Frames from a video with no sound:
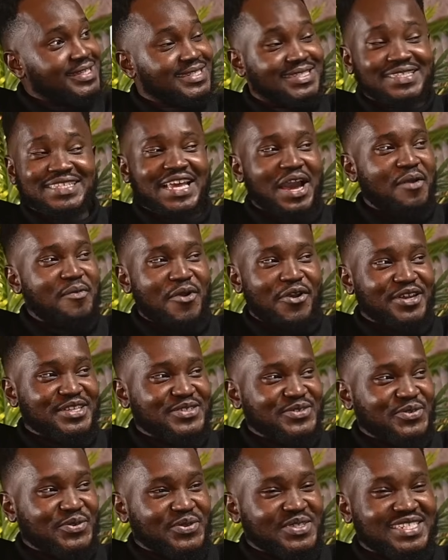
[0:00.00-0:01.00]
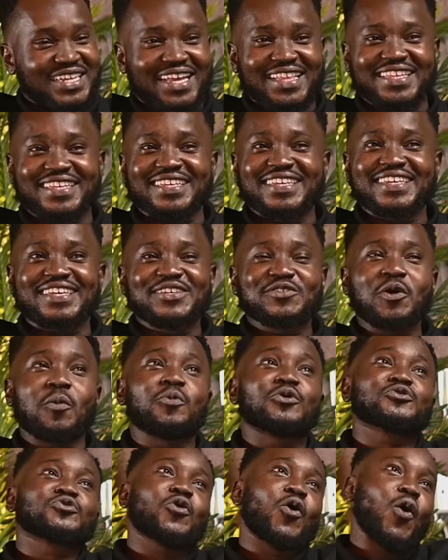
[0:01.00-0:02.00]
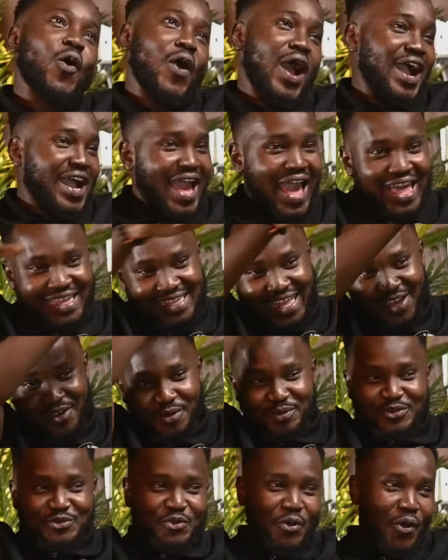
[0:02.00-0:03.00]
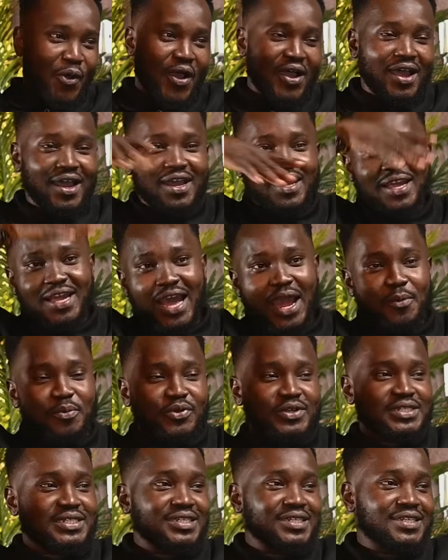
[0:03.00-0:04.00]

Senior boys will Charlie. Almost talk Ghana. Almost talk a bridge.